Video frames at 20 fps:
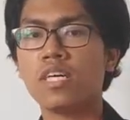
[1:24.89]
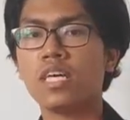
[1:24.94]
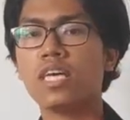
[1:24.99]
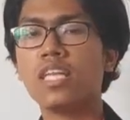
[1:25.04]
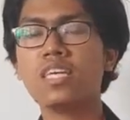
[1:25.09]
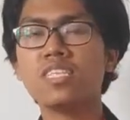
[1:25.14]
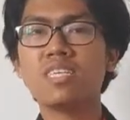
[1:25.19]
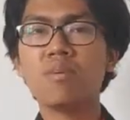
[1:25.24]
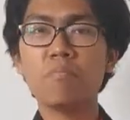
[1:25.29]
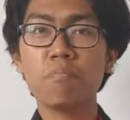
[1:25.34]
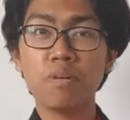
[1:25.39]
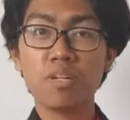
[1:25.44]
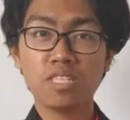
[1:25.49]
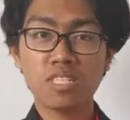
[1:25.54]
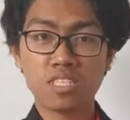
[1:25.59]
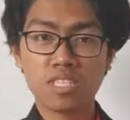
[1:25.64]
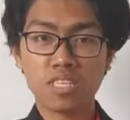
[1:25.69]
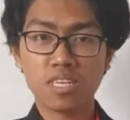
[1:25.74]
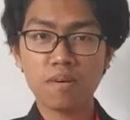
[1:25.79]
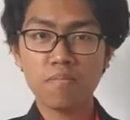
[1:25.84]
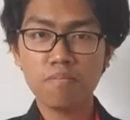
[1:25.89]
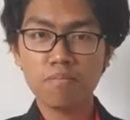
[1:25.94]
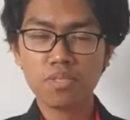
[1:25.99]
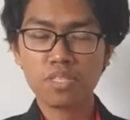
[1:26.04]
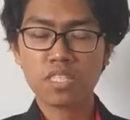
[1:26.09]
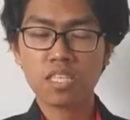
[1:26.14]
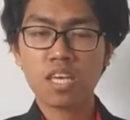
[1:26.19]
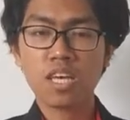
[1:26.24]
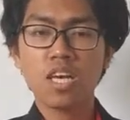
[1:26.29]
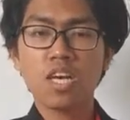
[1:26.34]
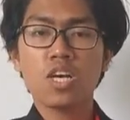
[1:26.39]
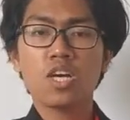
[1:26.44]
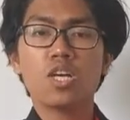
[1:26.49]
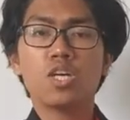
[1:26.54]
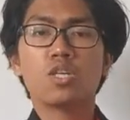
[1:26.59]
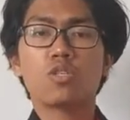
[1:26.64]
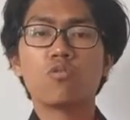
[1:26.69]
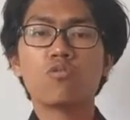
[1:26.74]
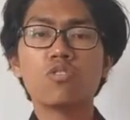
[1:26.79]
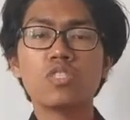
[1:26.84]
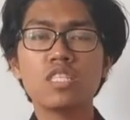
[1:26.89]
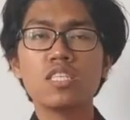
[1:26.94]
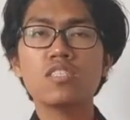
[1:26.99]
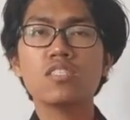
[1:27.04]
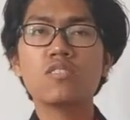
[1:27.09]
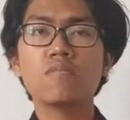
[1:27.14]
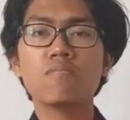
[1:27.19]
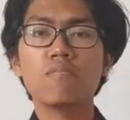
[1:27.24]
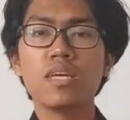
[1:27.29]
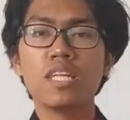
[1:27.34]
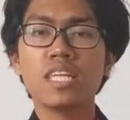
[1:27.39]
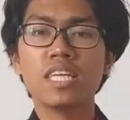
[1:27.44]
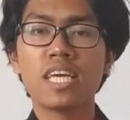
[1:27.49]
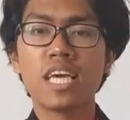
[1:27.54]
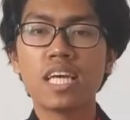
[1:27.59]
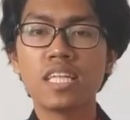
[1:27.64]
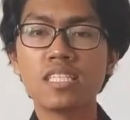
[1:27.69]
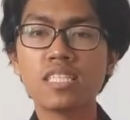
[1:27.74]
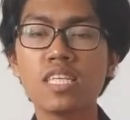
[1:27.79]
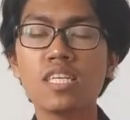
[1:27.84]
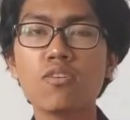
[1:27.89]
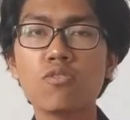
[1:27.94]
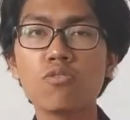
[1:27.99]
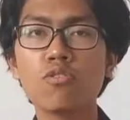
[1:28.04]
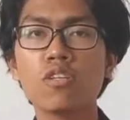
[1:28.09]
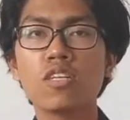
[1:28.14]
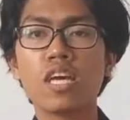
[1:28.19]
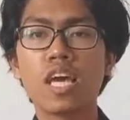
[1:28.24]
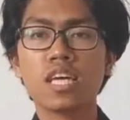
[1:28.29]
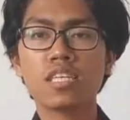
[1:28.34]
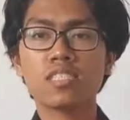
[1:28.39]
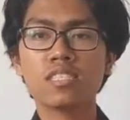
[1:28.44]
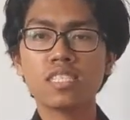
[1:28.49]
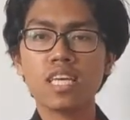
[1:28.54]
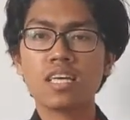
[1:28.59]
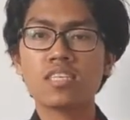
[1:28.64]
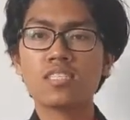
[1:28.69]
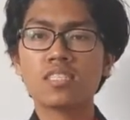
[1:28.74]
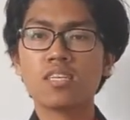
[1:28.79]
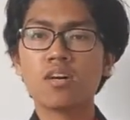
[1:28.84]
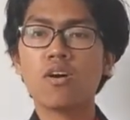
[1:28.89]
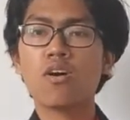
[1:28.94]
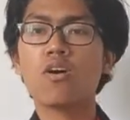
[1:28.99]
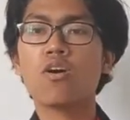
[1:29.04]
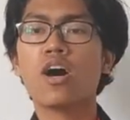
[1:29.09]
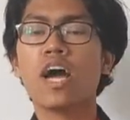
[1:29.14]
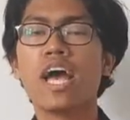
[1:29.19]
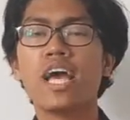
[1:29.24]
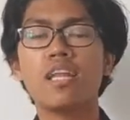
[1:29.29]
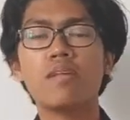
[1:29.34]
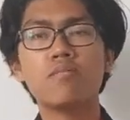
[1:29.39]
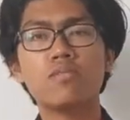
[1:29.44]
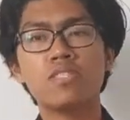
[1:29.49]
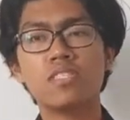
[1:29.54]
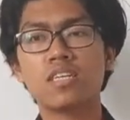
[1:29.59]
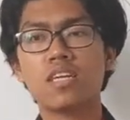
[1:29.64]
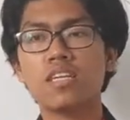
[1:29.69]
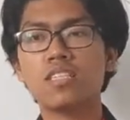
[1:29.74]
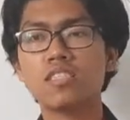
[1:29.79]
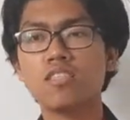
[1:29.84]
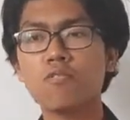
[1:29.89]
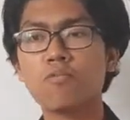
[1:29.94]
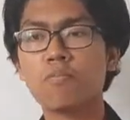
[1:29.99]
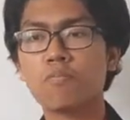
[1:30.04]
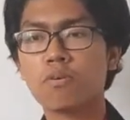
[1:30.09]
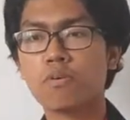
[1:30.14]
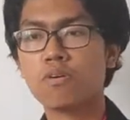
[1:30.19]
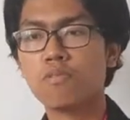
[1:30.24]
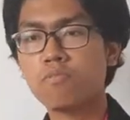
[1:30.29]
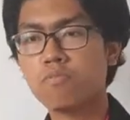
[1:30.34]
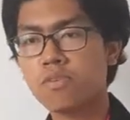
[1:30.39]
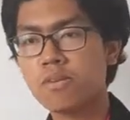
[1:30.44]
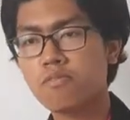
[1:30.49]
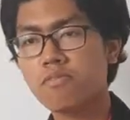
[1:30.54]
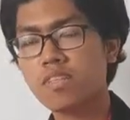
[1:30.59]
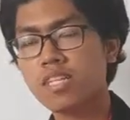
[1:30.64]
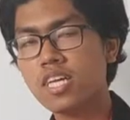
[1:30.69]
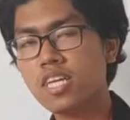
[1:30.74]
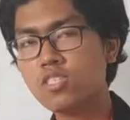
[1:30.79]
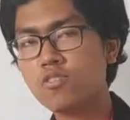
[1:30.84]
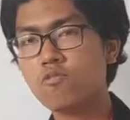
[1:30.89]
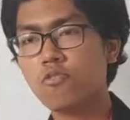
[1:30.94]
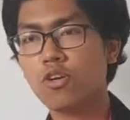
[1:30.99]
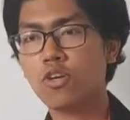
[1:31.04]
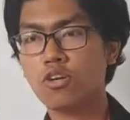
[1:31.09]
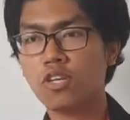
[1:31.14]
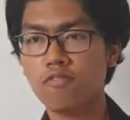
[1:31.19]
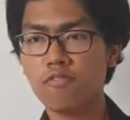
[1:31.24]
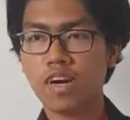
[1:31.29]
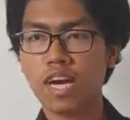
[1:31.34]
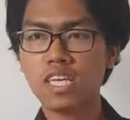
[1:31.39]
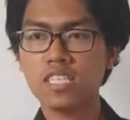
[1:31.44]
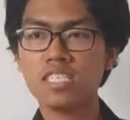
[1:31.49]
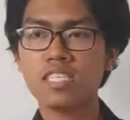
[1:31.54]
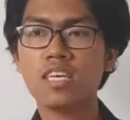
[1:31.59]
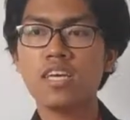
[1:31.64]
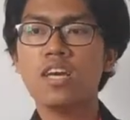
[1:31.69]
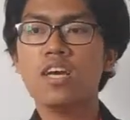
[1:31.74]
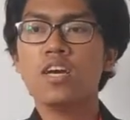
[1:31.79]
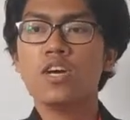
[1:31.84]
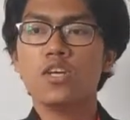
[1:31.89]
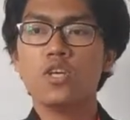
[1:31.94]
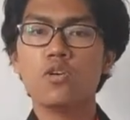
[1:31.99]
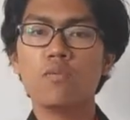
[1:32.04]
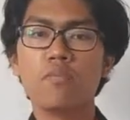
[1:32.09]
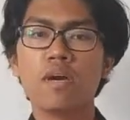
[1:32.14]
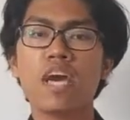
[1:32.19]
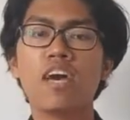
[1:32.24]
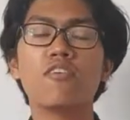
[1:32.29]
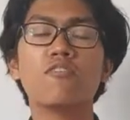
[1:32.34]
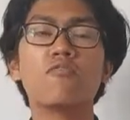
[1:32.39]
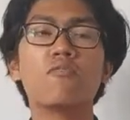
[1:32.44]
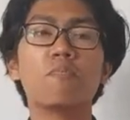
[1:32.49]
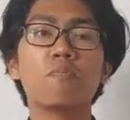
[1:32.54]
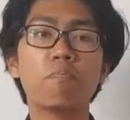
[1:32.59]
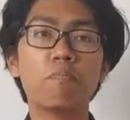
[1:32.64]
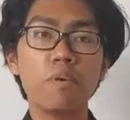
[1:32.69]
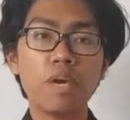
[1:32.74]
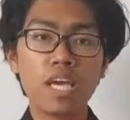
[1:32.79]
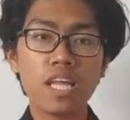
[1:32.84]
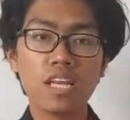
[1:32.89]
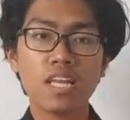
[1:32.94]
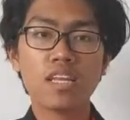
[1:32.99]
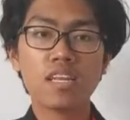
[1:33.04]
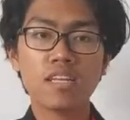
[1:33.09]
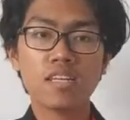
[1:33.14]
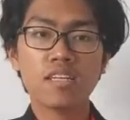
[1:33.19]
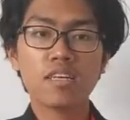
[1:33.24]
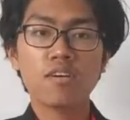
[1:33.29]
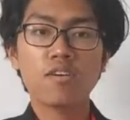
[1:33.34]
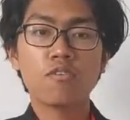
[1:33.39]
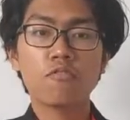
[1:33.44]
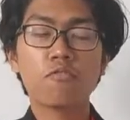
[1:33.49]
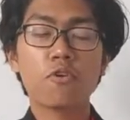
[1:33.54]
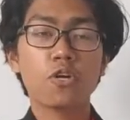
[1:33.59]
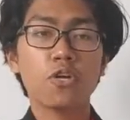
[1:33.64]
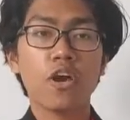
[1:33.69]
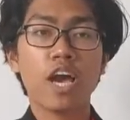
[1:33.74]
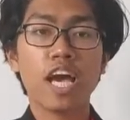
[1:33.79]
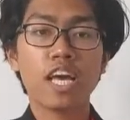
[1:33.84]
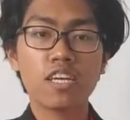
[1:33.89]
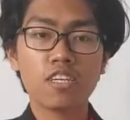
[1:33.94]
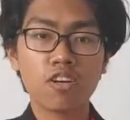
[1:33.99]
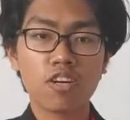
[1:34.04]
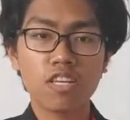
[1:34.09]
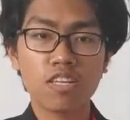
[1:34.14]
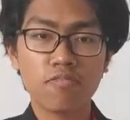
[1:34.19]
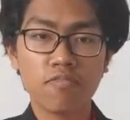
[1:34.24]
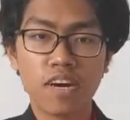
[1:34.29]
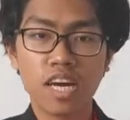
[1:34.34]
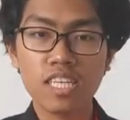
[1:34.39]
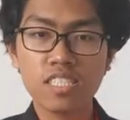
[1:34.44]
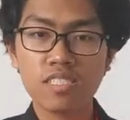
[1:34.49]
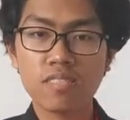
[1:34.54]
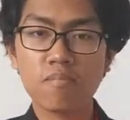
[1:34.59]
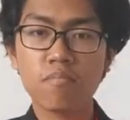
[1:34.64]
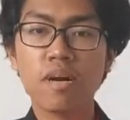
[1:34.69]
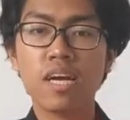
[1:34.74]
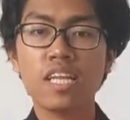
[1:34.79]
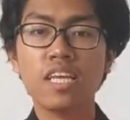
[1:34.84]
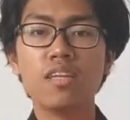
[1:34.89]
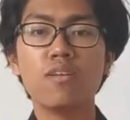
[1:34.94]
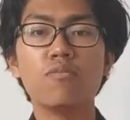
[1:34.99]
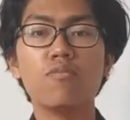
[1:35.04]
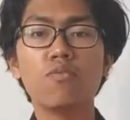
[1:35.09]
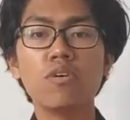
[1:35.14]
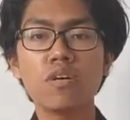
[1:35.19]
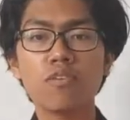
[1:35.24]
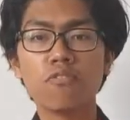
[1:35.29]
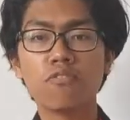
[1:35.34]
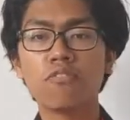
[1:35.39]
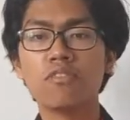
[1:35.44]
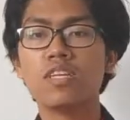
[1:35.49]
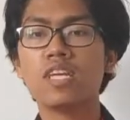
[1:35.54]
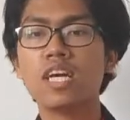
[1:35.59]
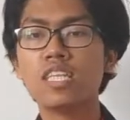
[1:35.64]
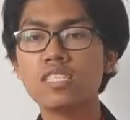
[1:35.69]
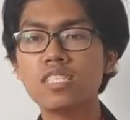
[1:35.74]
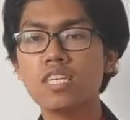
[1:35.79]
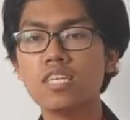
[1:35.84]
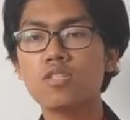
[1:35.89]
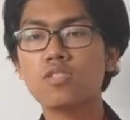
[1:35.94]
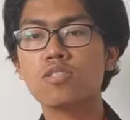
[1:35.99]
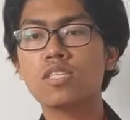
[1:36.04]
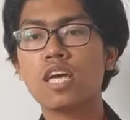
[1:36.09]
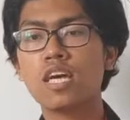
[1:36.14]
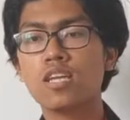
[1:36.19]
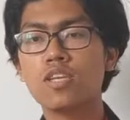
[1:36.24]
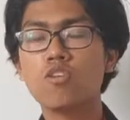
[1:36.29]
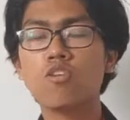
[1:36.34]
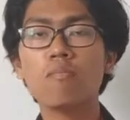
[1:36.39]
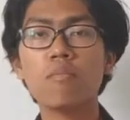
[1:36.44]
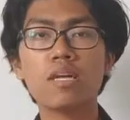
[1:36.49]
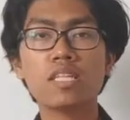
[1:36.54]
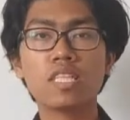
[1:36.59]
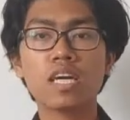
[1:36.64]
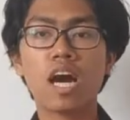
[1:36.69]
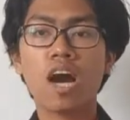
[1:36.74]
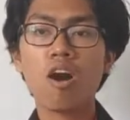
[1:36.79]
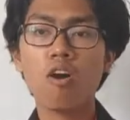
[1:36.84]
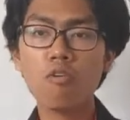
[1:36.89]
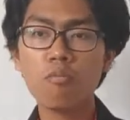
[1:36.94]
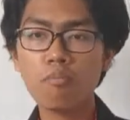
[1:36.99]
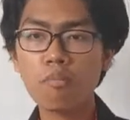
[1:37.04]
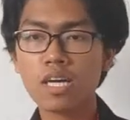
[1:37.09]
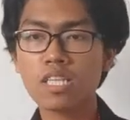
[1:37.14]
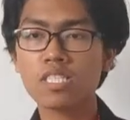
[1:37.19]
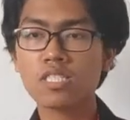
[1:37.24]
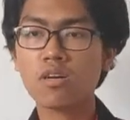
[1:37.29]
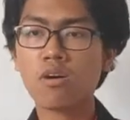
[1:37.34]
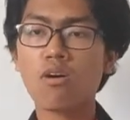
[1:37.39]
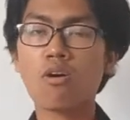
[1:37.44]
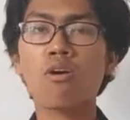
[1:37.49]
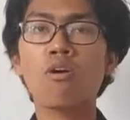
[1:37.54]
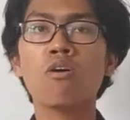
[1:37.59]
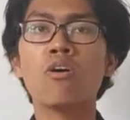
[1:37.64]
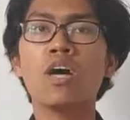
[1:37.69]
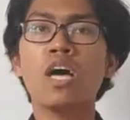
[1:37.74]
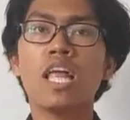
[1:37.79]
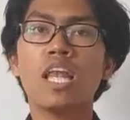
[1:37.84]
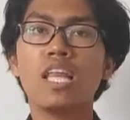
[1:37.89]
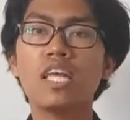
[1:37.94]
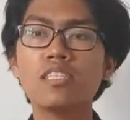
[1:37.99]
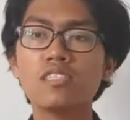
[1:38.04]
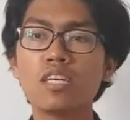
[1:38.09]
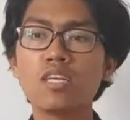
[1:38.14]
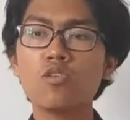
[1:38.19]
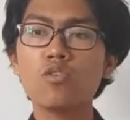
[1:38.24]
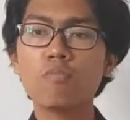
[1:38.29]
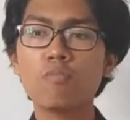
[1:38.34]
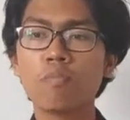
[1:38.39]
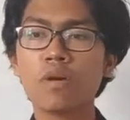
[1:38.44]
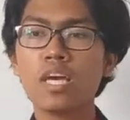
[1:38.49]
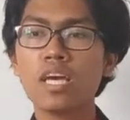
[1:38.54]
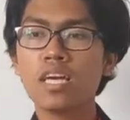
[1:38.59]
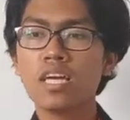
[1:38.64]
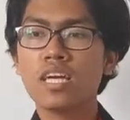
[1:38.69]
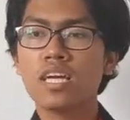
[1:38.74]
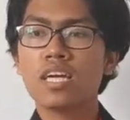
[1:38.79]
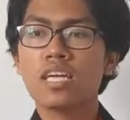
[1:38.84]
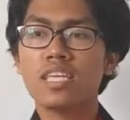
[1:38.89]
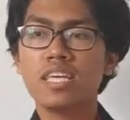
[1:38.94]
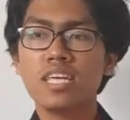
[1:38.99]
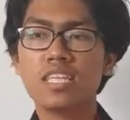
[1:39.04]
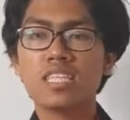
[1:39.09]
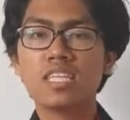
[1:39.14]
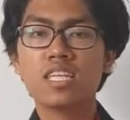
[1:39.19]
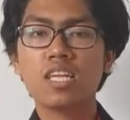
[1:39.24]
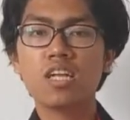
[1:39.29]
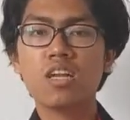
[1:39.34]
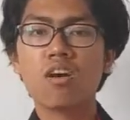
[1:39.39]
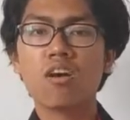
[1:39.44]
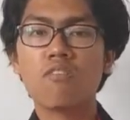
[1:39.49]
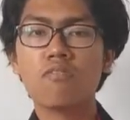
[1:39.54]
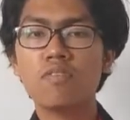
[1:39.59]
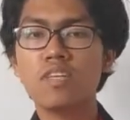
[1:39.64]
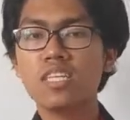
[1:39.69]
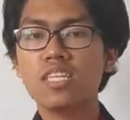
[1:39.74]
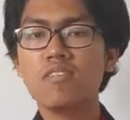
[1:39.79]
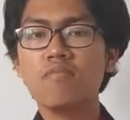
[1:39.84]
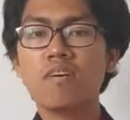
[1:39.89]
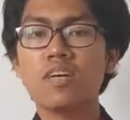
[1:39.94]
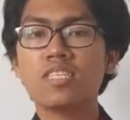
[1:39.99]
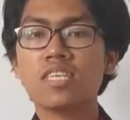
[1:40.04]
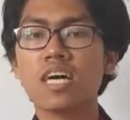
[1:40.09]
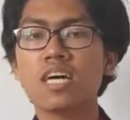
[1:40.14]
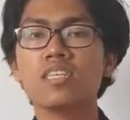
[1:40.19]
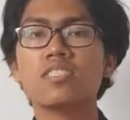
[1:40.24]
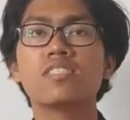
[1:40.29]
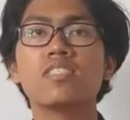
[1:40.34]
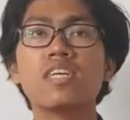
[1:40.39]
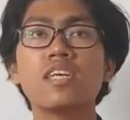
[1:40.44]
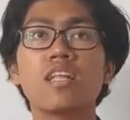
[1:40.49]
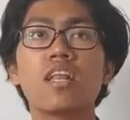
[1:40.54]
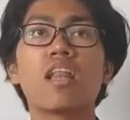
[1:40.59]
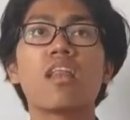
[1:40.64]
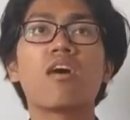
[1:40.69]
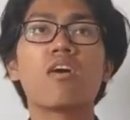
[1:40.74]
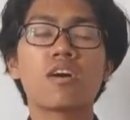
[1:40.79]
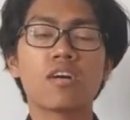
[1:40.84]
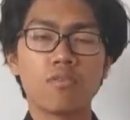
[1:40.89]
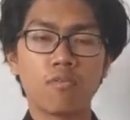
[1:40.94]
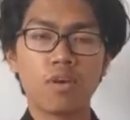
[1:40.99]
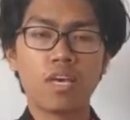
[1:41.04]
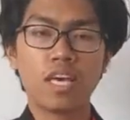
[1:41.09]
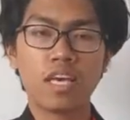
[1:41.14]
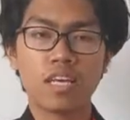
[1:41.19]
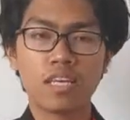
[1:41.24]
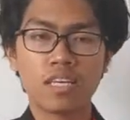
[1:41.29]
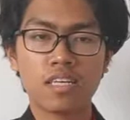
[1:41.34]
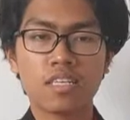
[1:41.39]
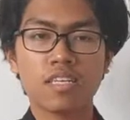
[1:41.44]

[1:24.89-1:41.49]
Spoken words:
In the simplest terms, routings mean getting root access or administrative privilege for your device. You may have paid for your Android device, but it's worth nothing that no matter how much or little you pay, the internet of the device are still locked away.